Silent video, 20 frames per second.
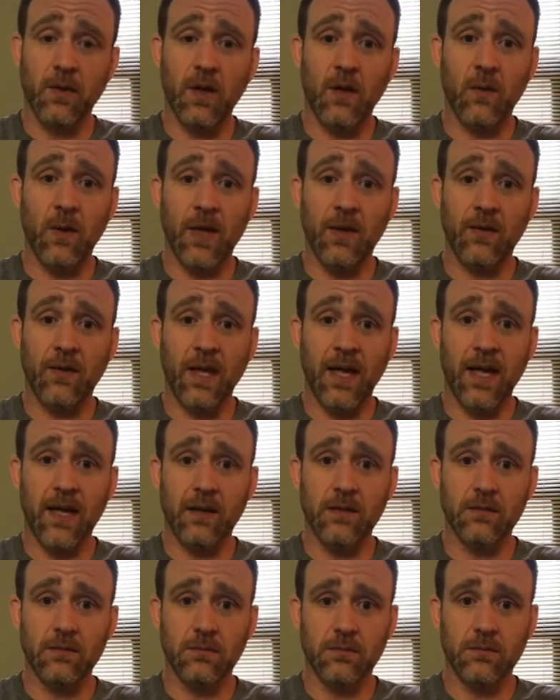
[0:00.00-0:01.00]
around that
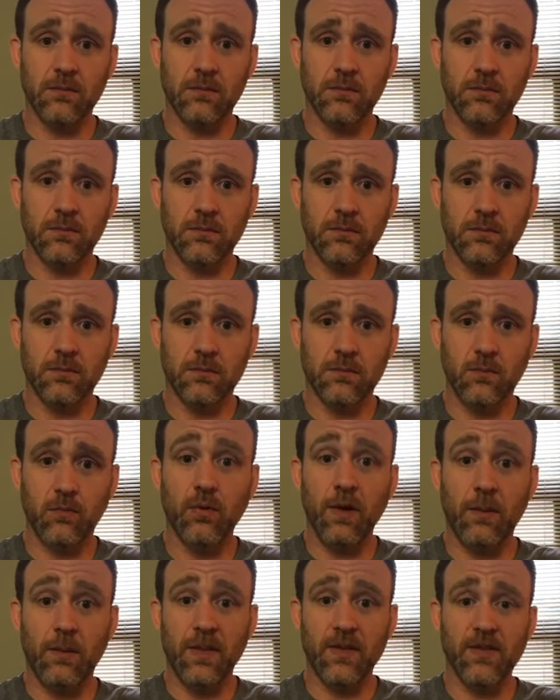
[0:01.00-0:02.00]

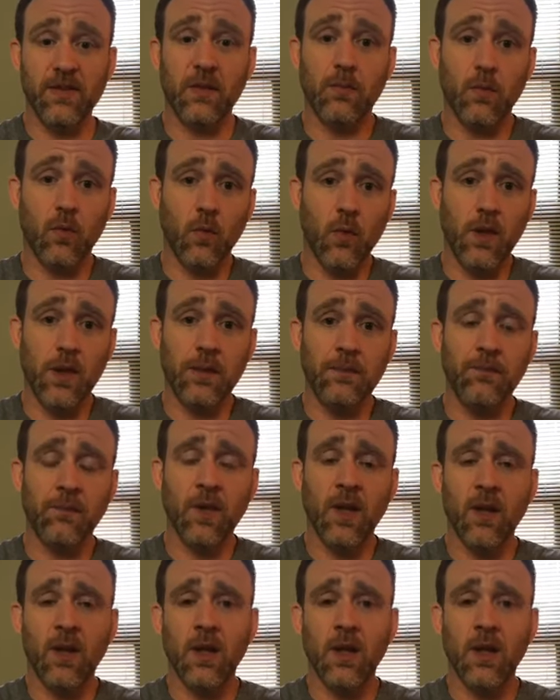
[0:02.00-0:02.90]
premise. Number one,